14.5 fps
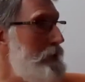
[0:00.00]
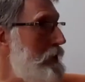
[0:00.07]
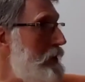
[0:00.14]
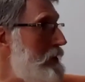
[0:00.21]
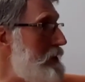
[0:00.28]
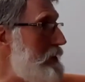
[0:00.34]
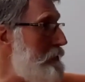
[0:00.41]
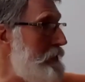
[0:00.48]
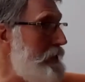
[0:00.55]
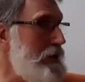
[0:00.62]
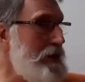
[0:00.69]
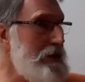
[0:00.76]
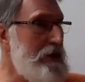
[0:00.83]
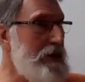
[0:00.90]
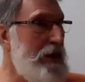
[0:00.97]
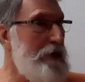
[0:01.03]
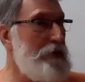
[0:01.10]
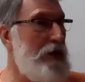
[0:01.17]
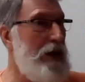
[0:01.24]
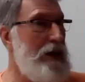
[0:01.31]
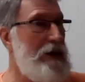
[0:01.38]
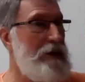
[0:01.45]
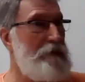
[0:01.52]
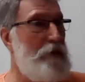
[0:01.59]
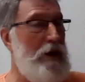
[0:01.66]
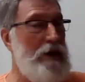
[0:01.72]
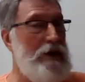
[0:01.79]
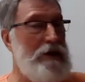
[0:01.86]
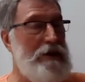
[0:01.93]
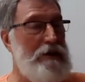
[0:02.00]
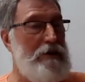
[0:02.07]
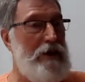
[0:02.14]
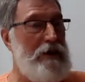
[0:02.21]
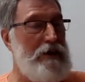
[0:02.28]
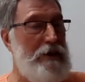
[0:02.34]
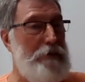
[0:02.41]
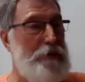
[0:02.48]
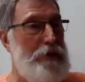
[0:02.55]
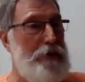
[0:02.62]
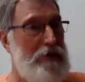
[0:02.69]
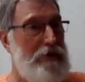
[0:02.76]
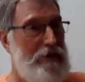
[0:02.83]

Because if he doesn't have that, his market dries up.